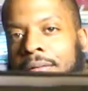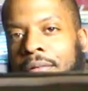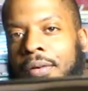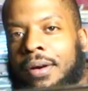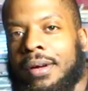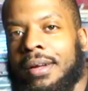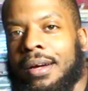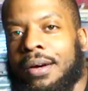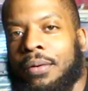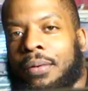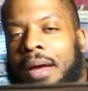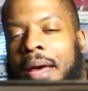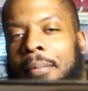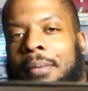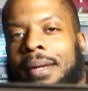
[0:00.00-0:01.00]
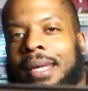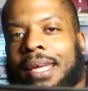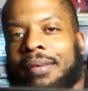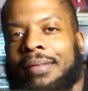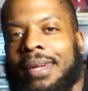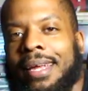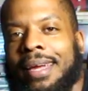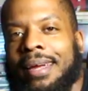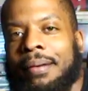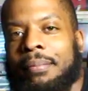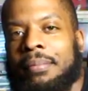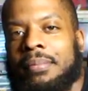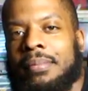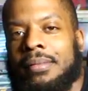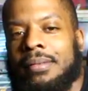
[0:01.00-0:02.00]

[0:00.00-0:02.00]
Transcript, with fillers: For all y'all who happen to give a damn.